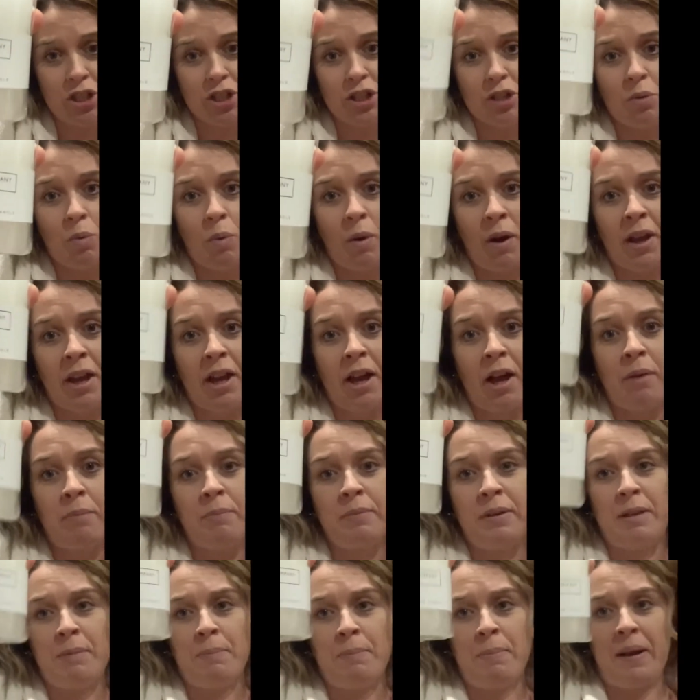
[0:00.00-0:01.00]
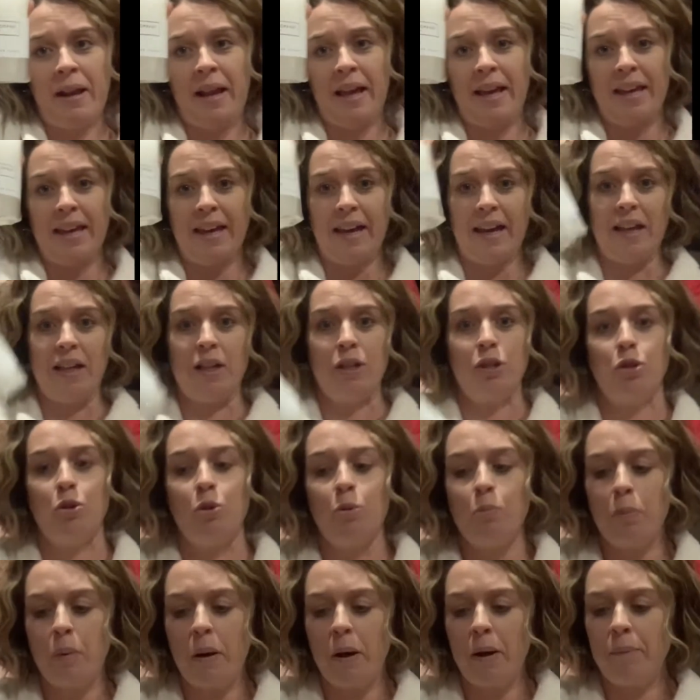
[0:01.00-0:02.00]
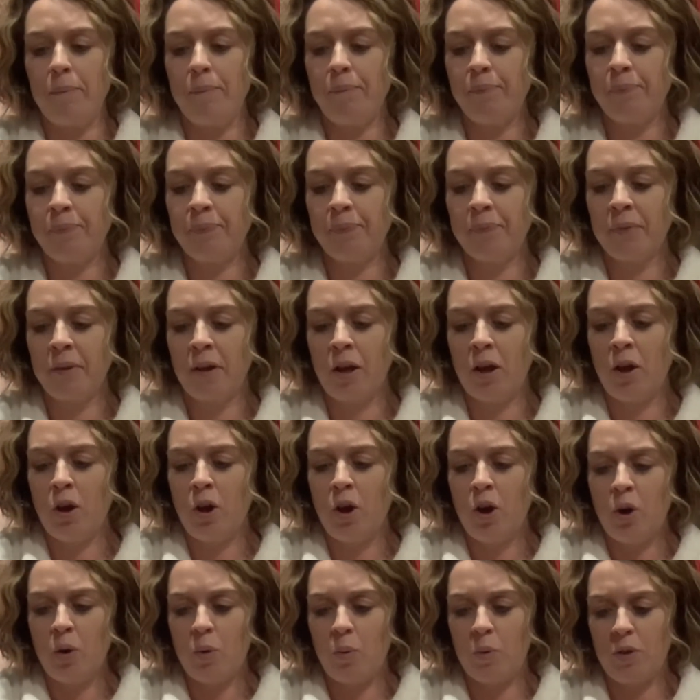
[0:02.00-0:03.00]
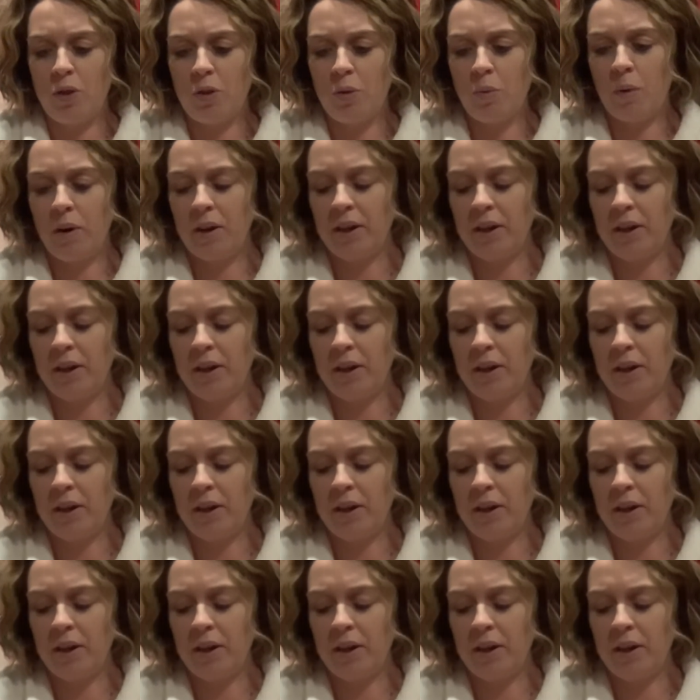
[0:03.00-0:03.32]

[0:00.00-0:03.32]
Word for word: a White Company plain candle, but with the White